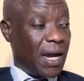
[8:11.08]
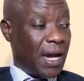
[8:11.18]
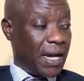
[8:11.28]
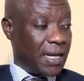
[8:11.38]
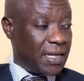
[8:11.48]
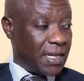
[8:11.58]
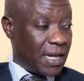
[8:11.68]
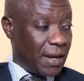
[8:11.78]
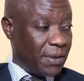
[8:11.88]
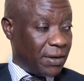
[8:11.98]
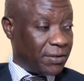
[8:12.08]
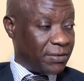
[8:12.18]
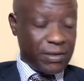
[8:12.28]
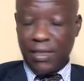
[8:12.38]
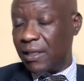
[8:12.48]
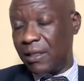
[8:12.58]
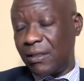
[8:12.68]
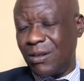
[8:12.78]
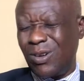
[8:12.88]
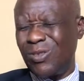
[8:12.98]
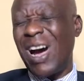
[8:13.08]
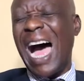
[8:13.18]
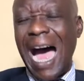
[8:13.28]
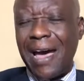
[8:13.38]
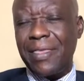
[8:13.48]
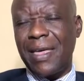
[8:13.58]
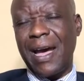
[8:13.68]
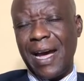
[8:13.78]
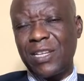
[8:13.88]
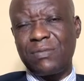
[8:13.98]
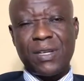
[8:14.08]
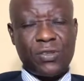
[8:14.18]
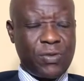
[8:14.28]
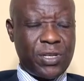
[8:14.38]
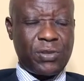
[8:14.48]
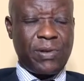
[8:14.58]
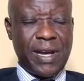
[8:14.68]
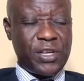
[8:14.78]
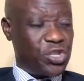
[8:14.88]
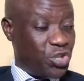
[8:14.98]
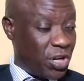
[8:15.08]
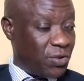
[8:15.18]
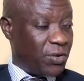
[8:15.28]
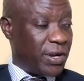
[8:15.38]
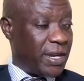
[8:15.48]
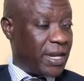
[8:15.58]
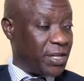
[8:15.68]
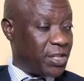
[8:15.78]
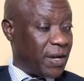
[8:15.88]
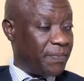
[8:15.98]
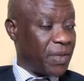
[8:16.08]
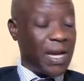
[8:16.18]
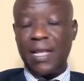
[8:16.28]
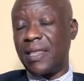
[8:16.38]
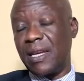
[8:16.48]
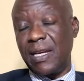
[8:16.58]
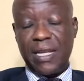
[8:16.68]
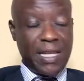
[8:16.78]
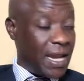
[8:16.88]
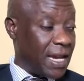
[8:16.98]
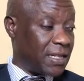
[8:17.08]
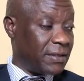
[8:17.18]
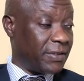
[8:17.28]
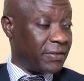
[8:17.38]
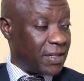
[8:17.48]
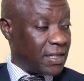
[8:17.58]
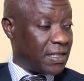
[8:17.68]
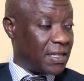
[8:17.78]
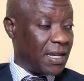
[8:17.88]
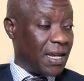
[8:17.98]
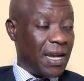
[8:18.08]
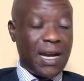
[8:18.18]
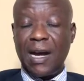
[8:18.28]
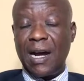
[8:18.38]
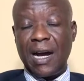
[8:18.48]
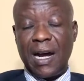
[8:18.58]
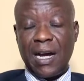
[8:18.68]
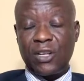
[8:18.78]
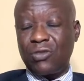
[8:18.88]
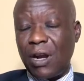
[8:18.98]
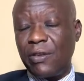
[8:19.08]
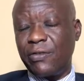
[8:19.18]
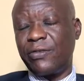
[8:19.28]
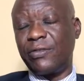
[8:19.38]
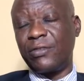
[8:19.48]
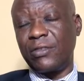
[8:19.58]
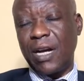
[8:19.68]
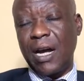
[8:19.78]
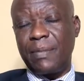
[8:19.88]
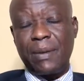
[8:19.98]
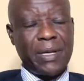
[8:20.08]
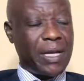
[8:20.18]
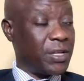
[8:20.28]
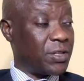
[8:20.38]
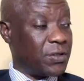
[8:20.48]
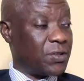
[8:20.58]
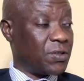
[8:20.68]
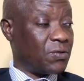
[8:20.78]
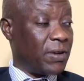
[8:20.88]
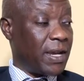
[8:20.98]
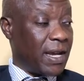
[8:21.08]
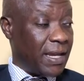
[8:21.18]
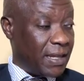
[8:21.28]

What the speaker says: and about 3 on other aspects which were general in nature. And in the 1950s, 12 publications were